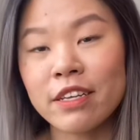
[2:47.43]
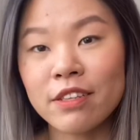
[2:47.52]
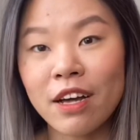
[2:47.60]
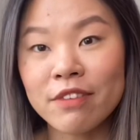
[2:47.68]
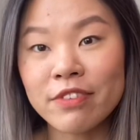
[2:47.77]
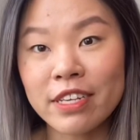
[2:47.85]

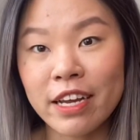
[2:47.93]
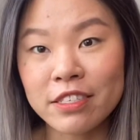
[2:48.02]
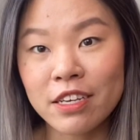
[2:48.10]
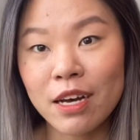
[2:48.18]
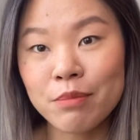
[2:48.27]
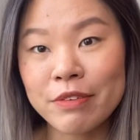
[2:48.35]
love the
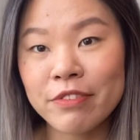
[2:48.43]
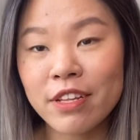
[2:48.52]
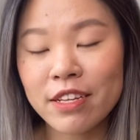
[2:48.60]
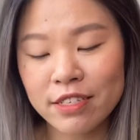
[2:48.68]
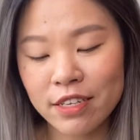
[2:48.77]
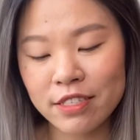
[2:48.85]
tank top. I feel
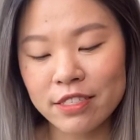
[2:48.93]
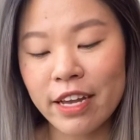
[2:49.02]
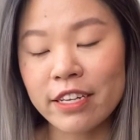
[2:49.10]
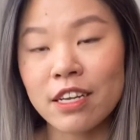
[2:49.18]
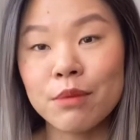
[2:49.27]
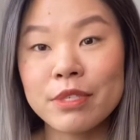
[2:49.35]
like the
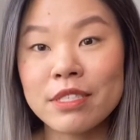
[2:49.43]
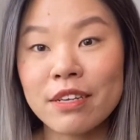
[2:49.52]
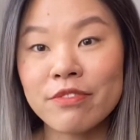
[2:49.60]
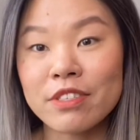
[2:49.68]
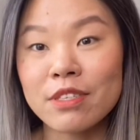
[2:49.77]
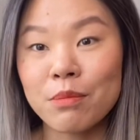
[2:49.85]
tank top is
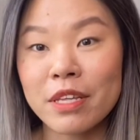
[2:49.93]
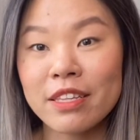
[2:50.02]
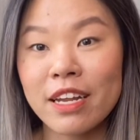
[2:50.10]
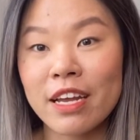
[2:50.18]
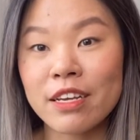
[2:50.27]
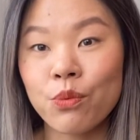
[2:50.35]
definitely something
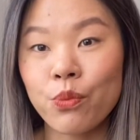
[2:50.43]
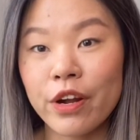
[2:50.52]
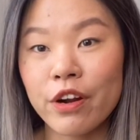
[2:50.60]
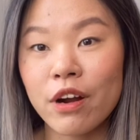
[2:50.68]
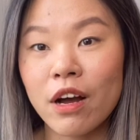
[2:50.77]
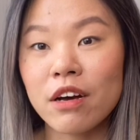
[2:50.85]
that I can
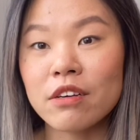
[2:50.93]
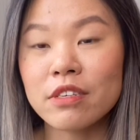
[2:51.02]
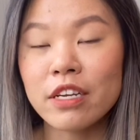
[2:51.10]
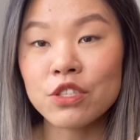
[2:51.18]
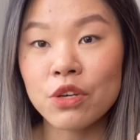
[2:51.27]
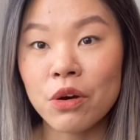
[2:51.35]
wear on
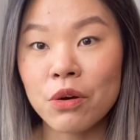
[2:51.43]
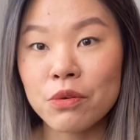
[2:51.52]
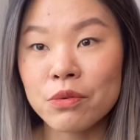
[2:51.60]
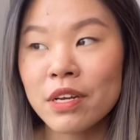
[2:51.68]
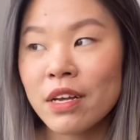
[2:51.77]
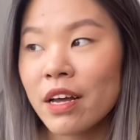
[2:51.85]
its own,